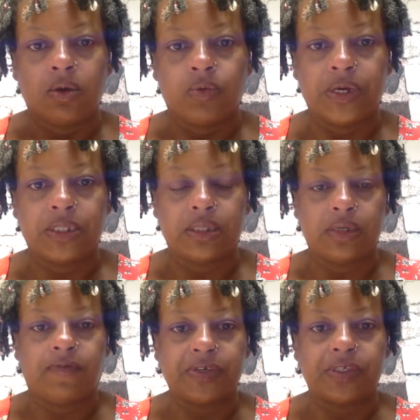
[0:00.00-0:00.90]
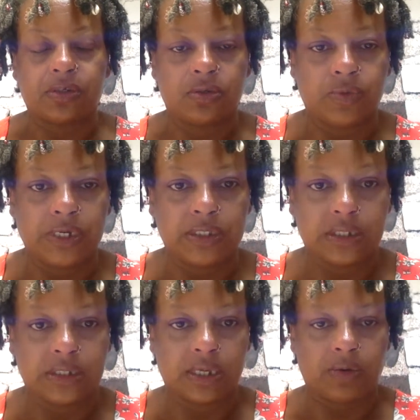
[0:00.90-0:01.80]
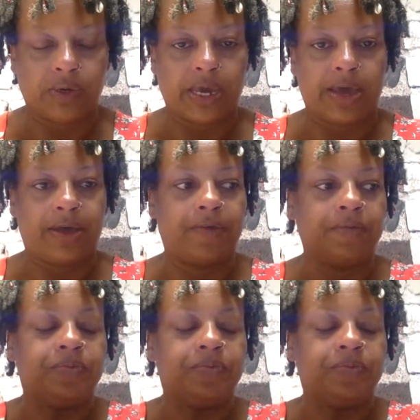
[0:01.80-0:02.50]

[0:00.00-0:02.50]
weakness, physical weakness that we have.